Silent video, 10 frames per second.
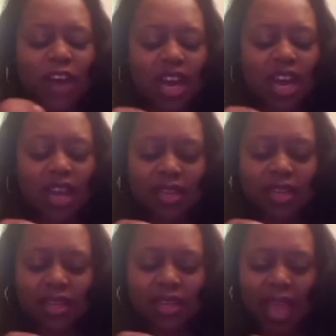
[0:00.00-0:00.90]

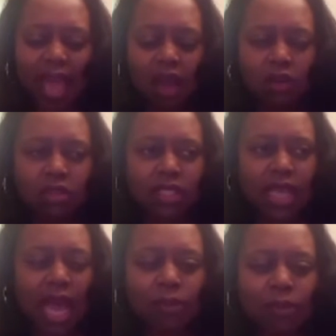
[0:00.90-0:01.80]
fun, how
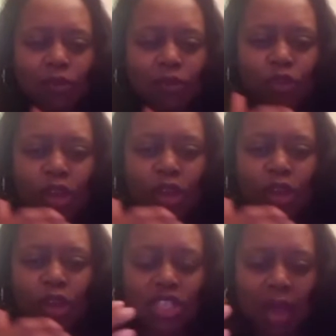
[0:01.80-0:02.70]
time rich
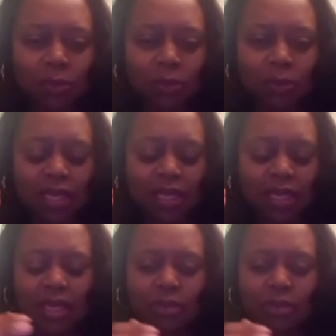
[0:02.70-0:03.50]
I would be,